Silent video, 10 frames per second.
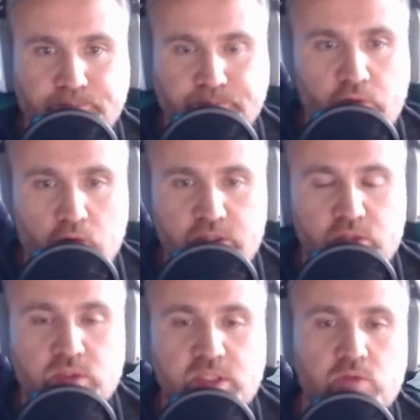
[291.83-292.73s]

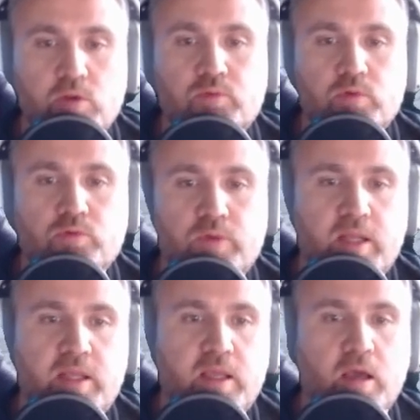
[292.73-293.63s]
resources, which will
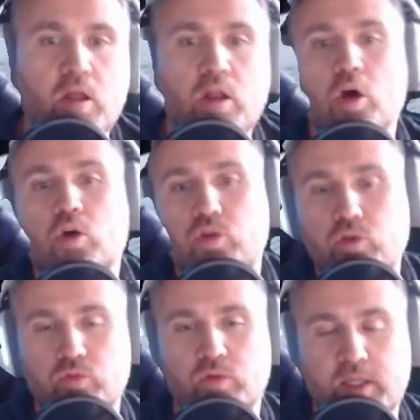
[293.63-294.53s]
really unlock
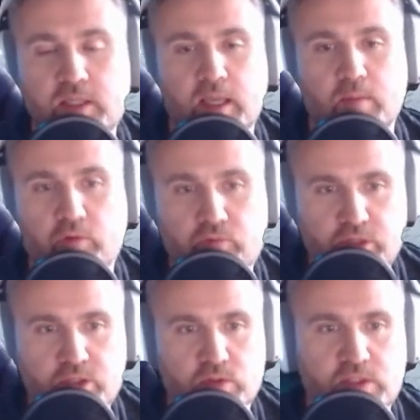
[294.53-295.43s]
you in terms of
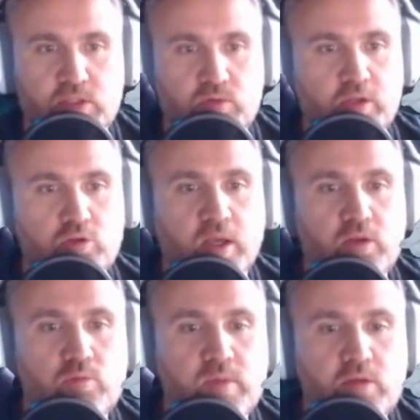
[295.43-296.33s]
resources, right?
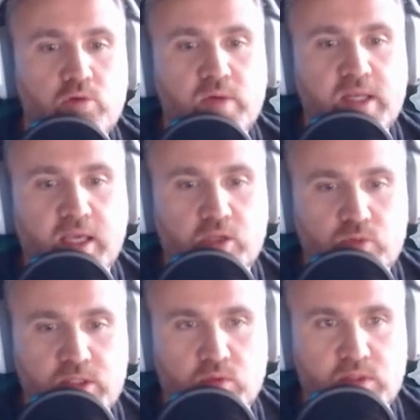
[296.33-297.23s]
You will get
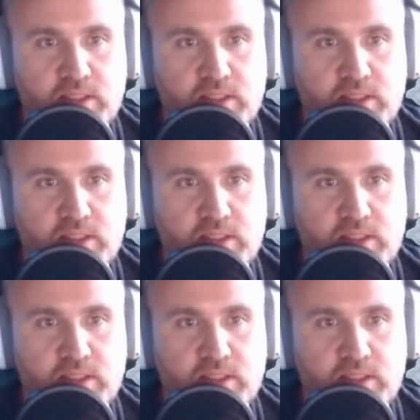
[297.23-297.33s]
resources